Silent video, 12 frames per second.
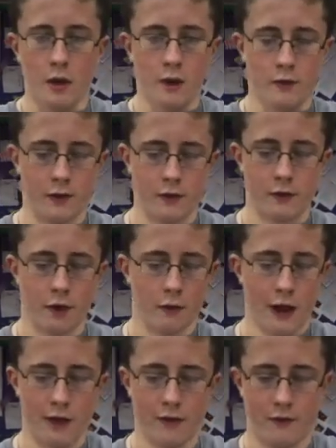Since our
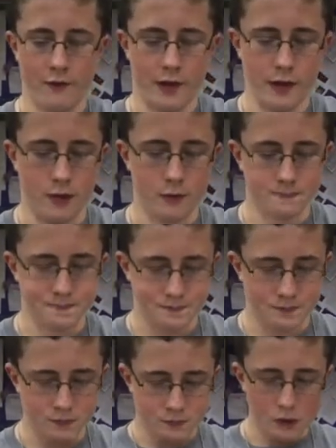last video,
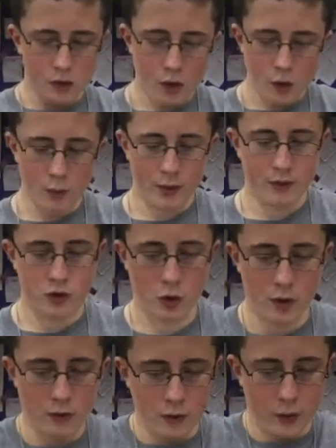we have
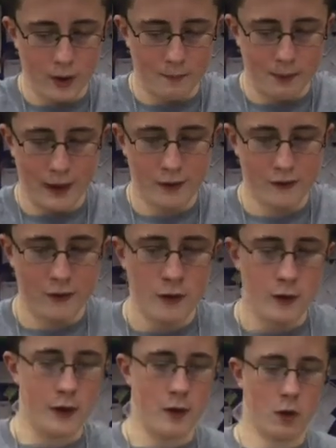shortened the wheelbase
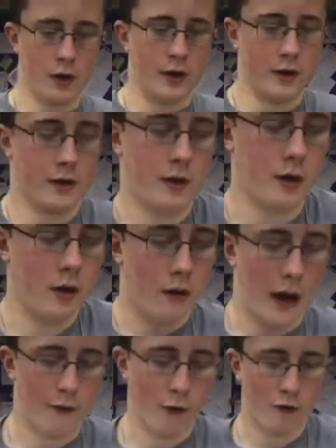in order to
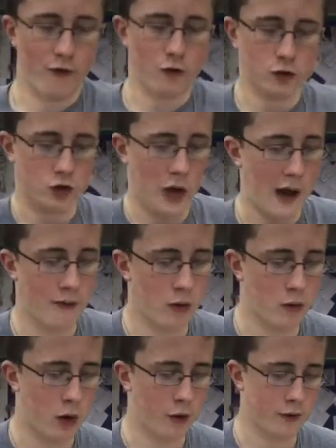allow for full
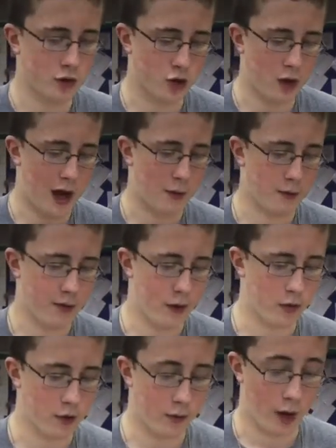travel along the track
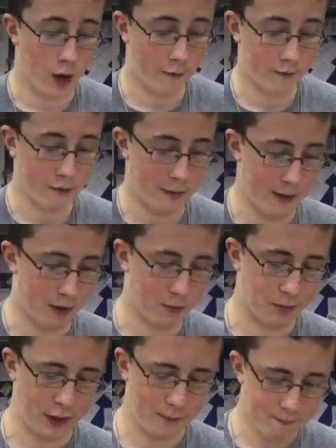without going off the base
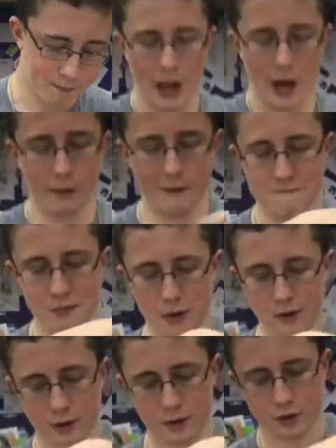plate. And we've
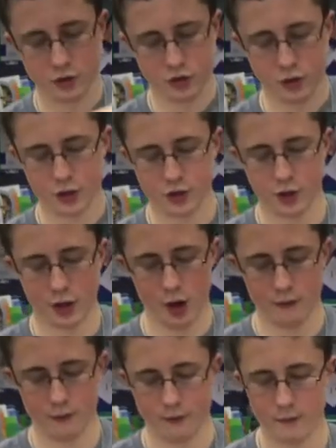built a structure
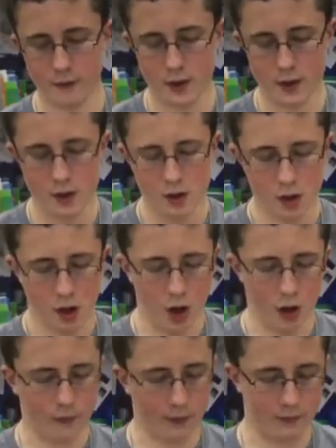off
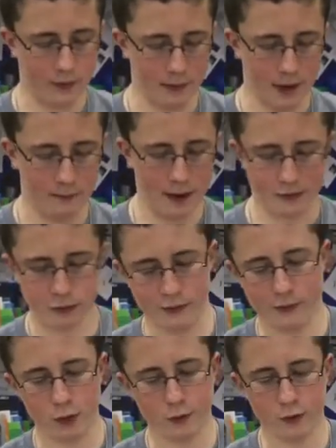of the main base.
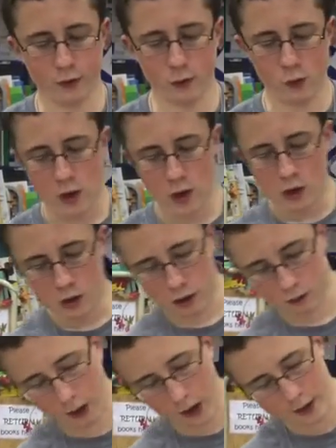We've also
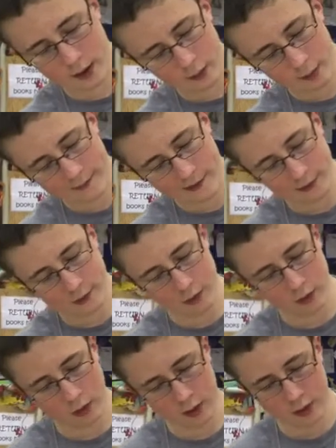
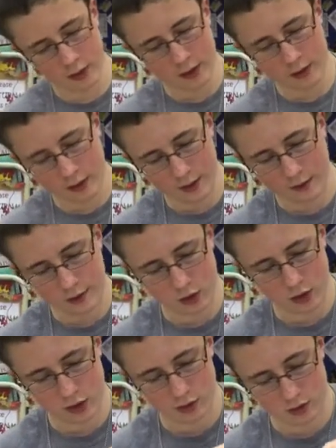increased the
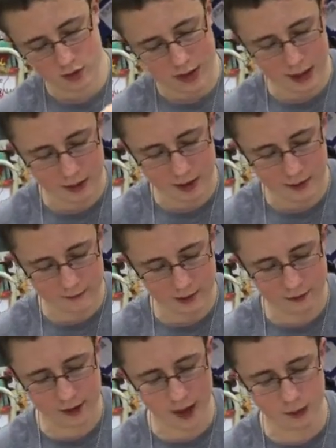structural integrity of
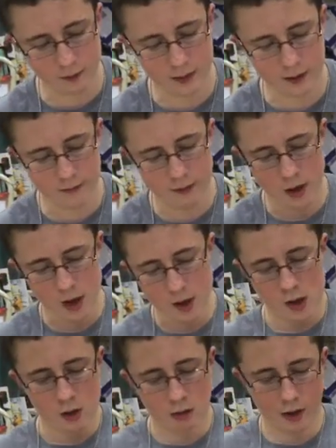this, and we've
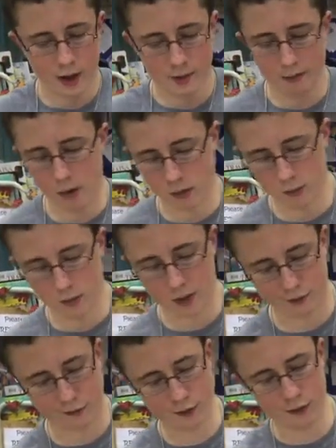lined up all the
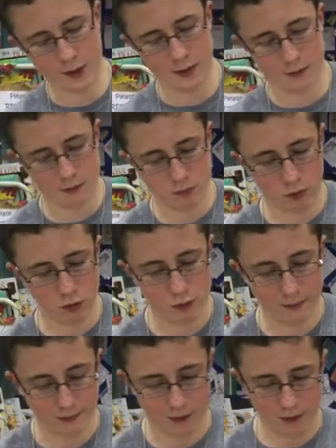wheels so it
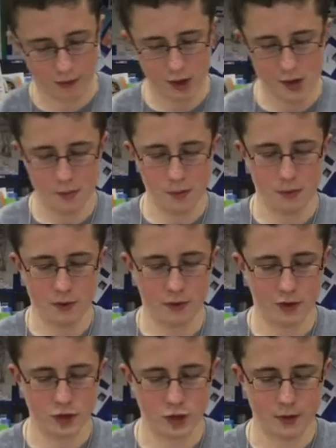rolls with incredible
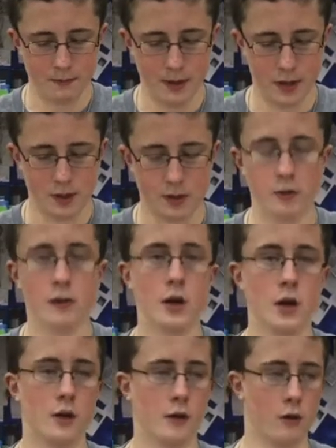precision compared to
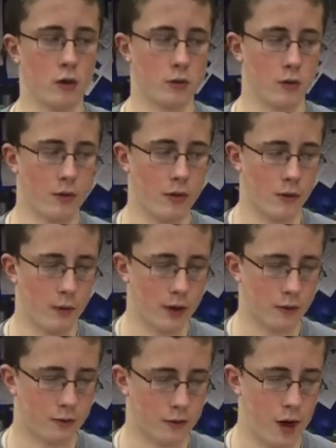the old one where the
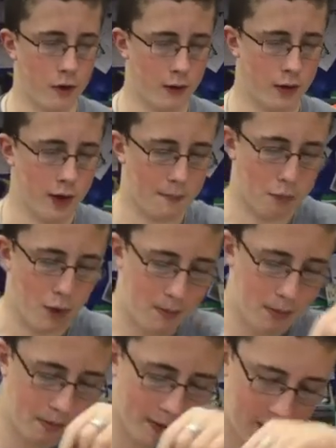wheels were not lined up
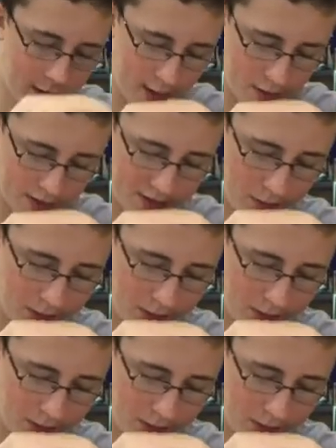properly and it wasn't